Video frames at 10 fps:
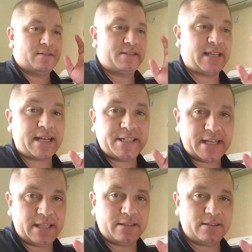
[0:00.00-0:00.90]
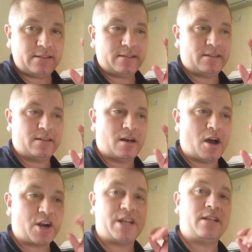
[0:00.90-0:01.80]
sections
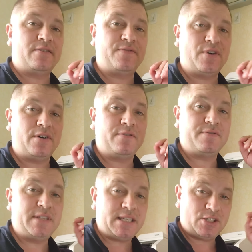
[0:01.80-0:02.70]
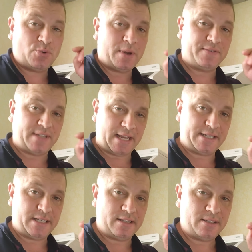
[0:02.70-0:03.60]
are going to involve these 12
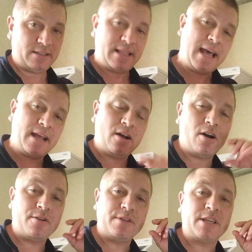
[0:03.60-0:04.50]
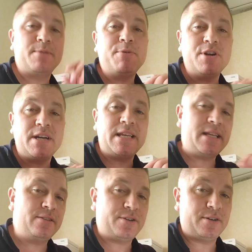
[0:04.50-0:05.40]
sections that are the community
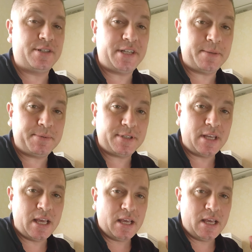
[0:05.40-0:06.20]
internships.